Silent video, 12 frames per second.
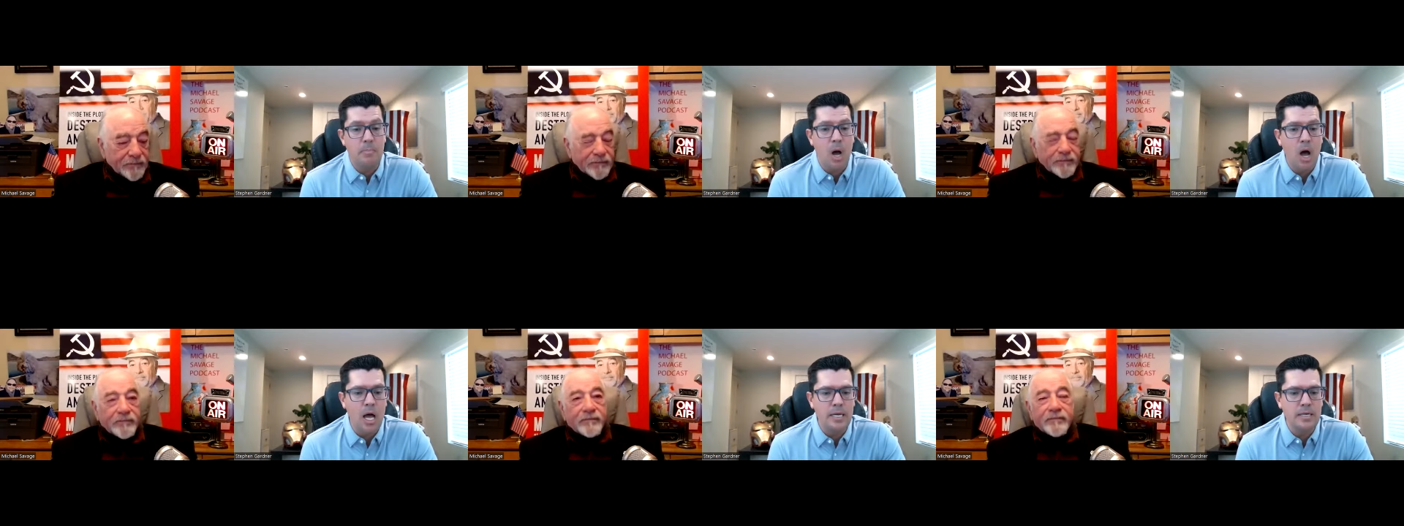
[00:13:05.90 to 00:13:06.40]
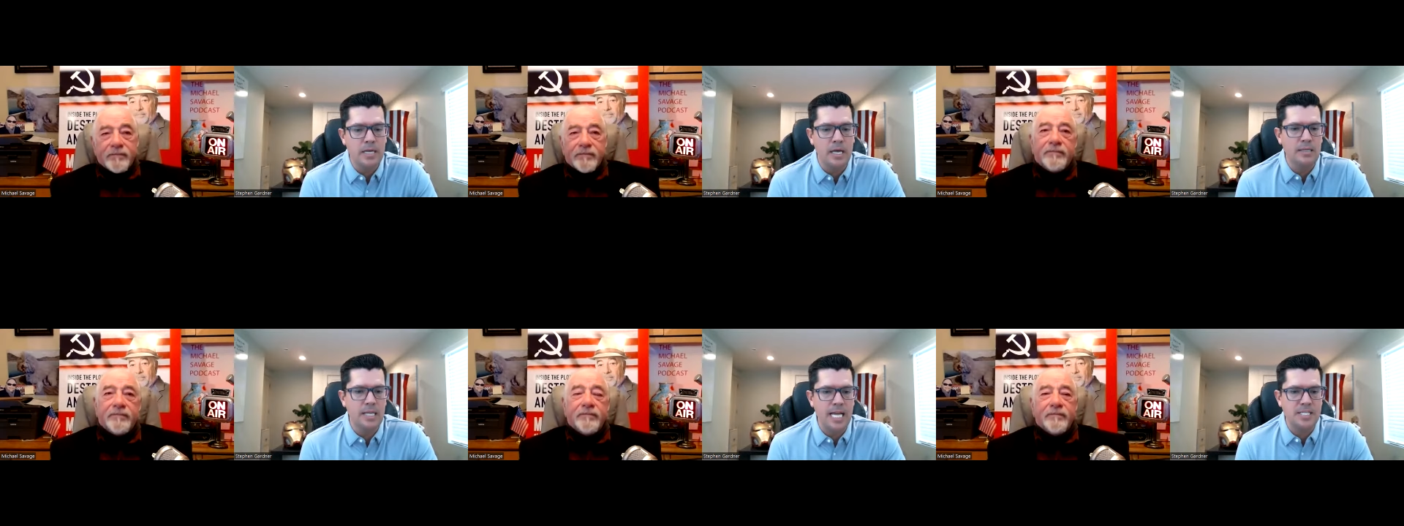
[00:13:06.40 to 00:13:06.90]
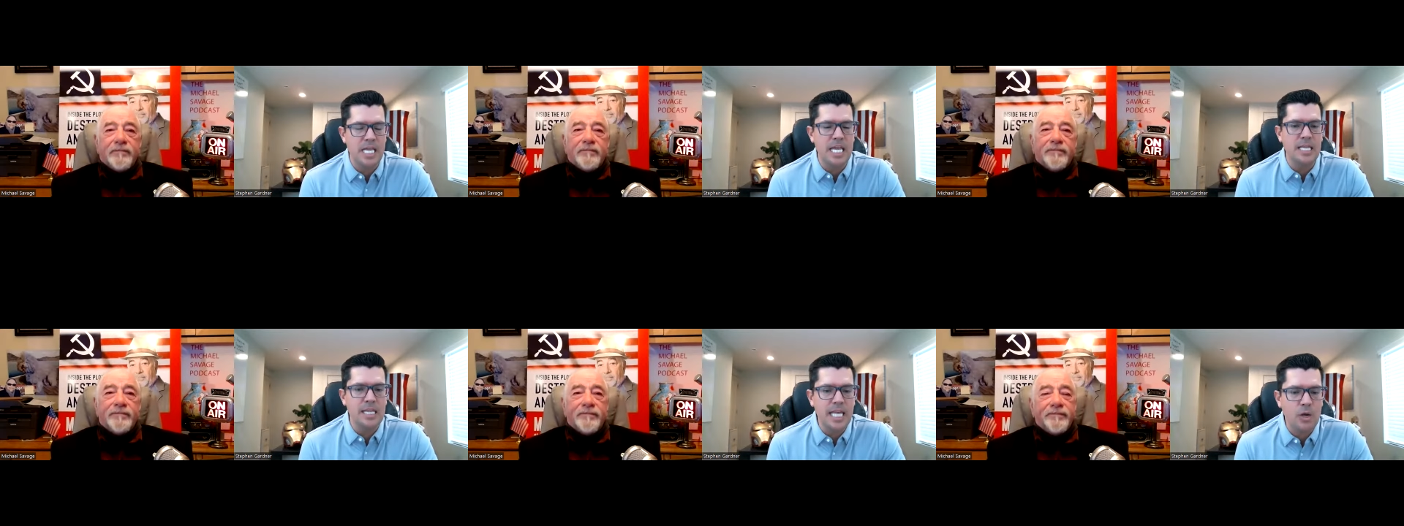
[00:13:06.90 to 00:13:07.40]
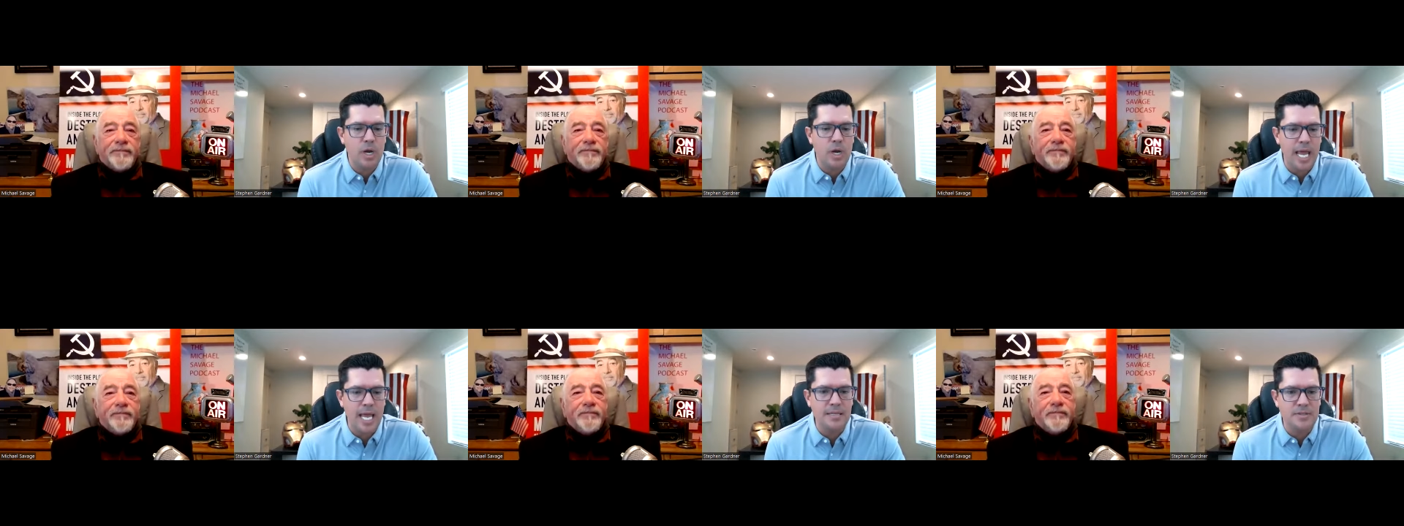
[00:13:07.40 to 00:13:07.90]
Speaker 1: a bond unless he
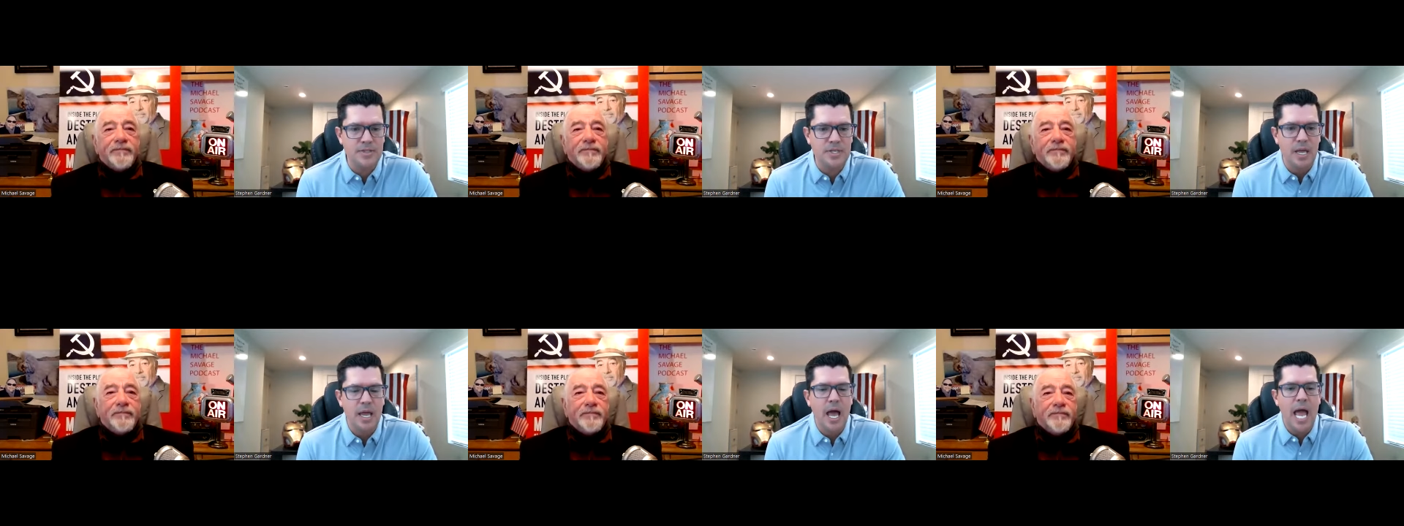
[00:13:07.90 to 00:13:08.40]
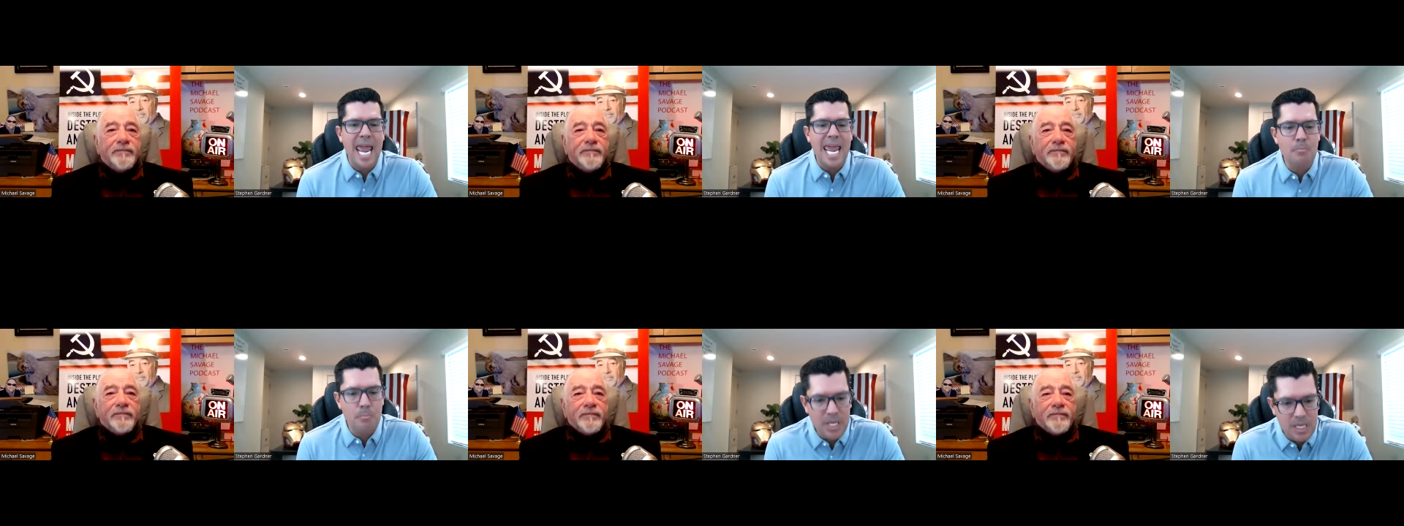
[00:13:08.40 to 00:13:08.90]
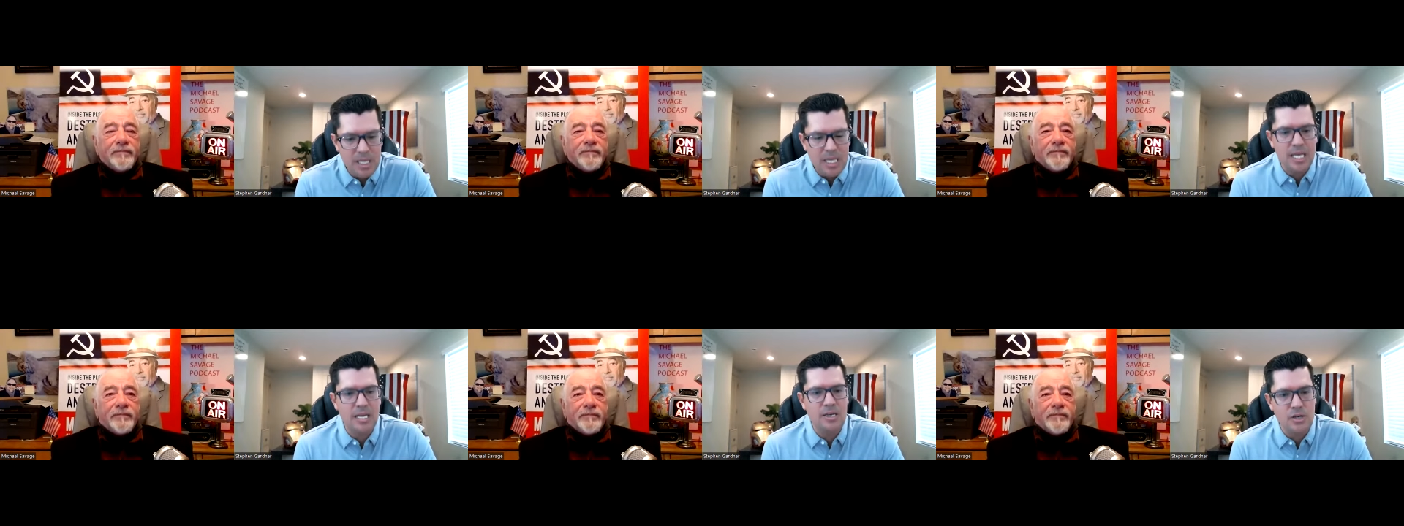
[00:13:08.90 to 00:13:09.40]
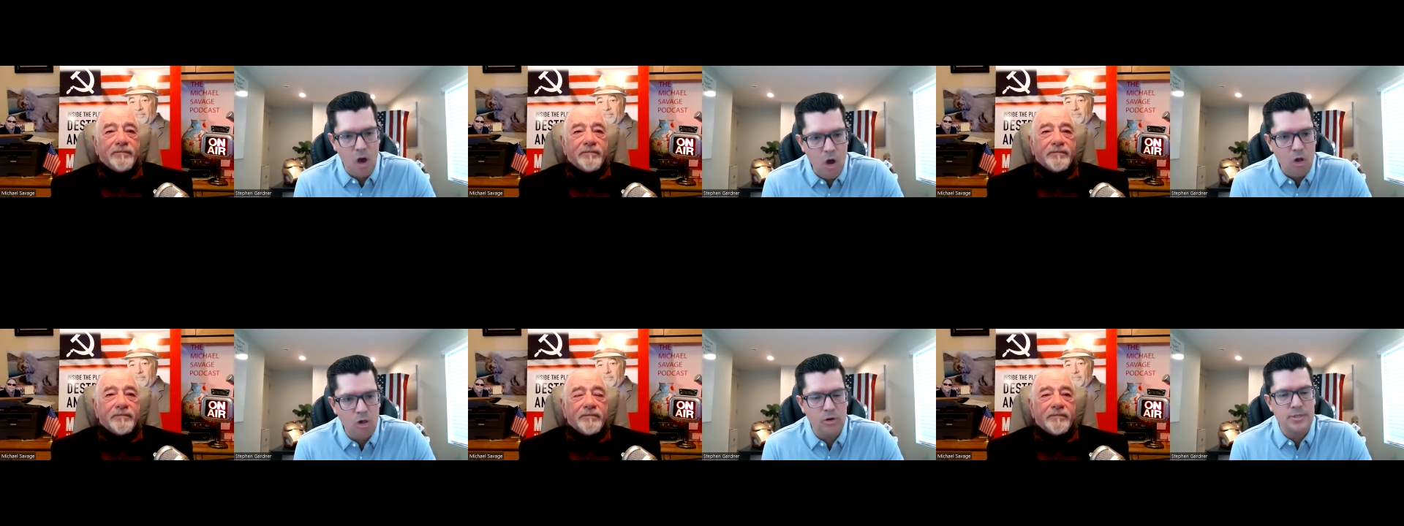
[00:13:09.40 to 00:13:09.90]
liquidates a billion
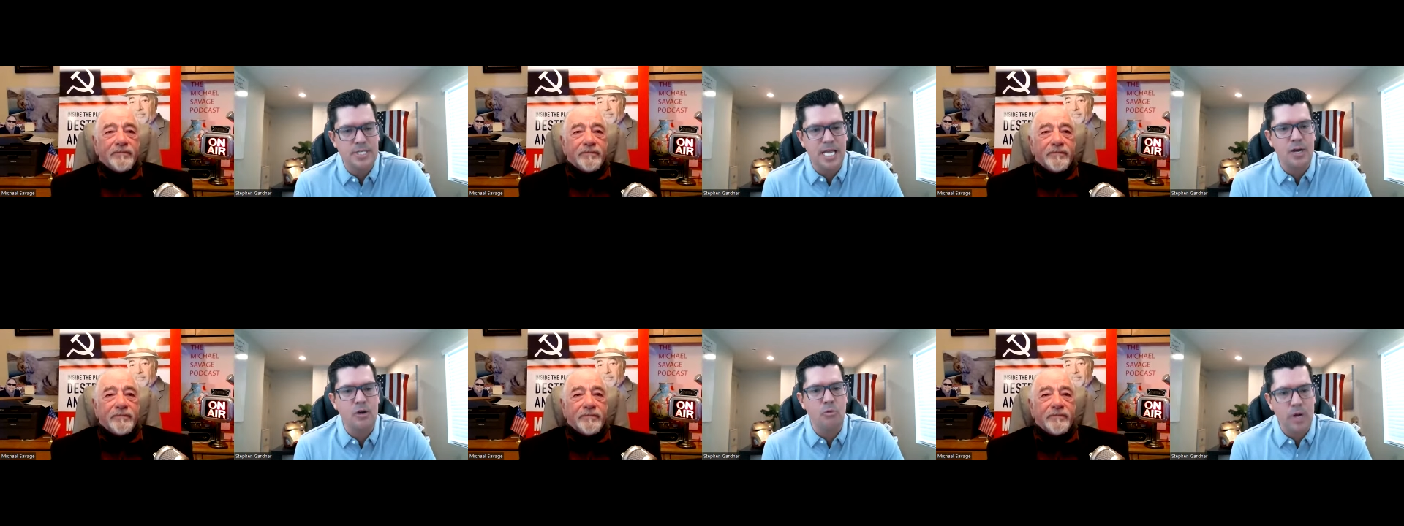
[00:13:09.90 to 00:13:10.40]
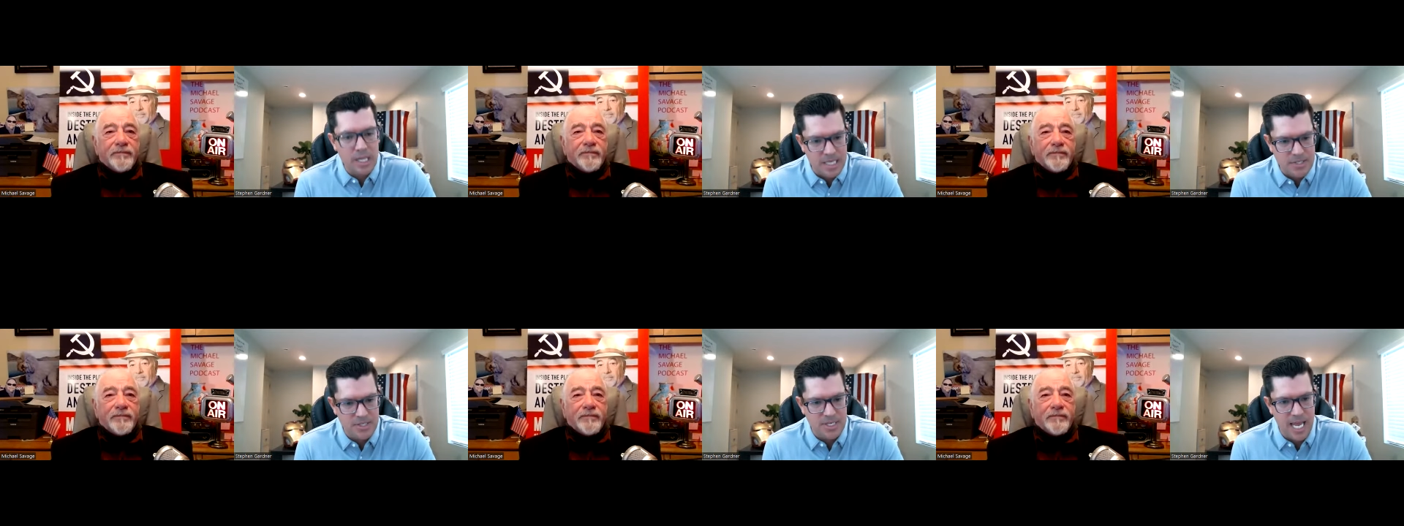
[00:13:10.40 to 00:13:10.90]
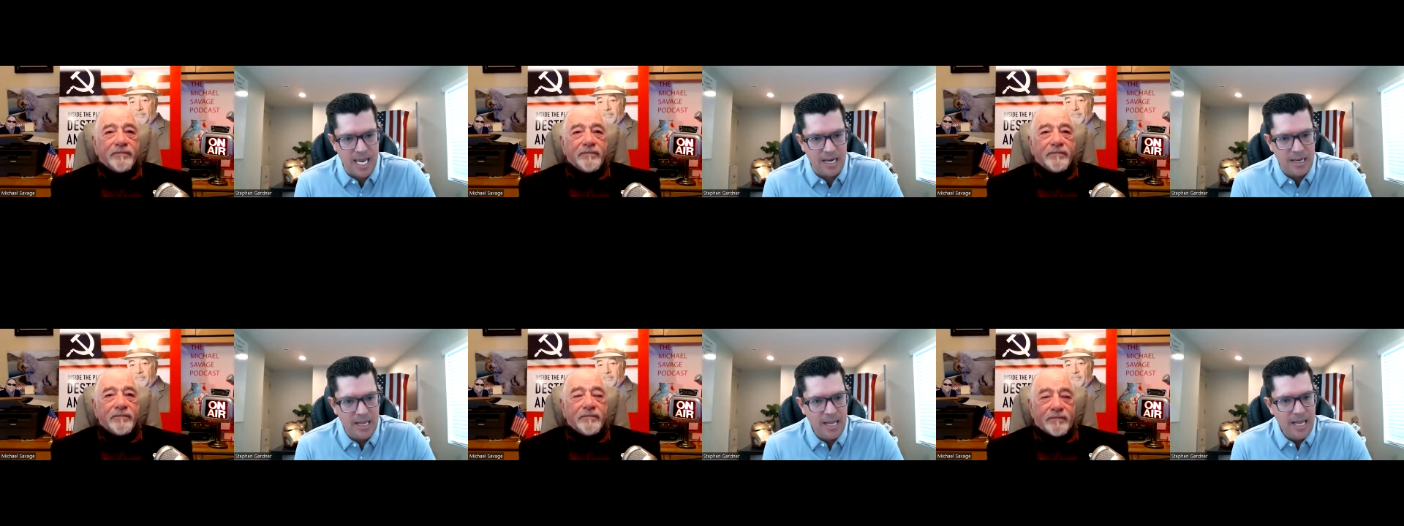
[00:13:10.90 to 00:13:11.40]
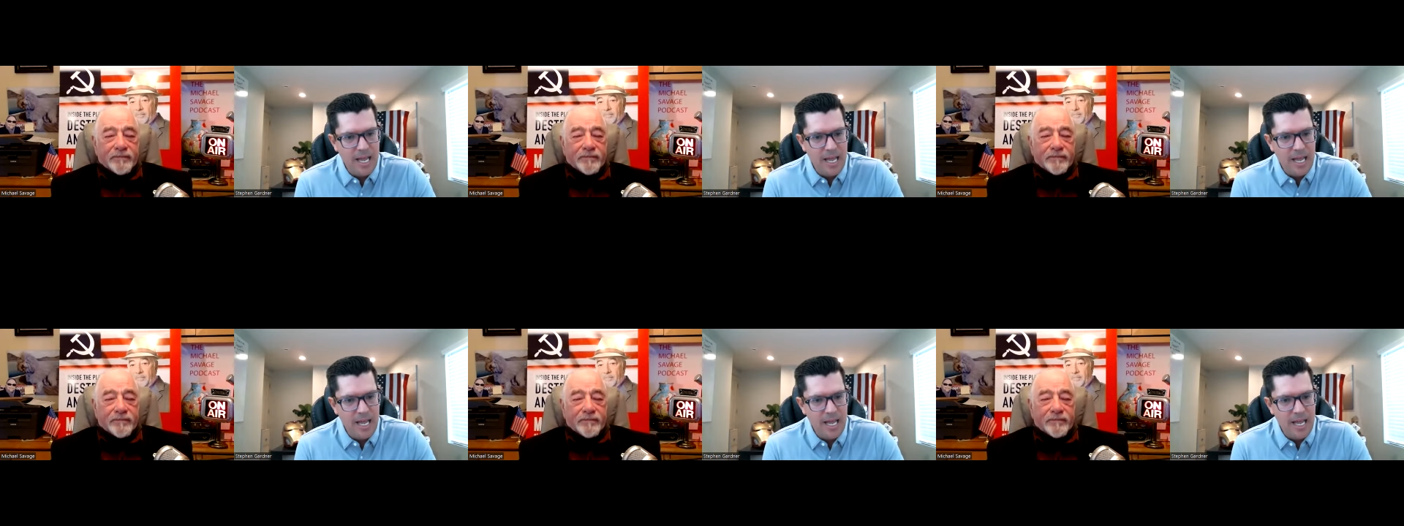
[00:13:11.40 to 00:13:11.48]
dollars in real estate.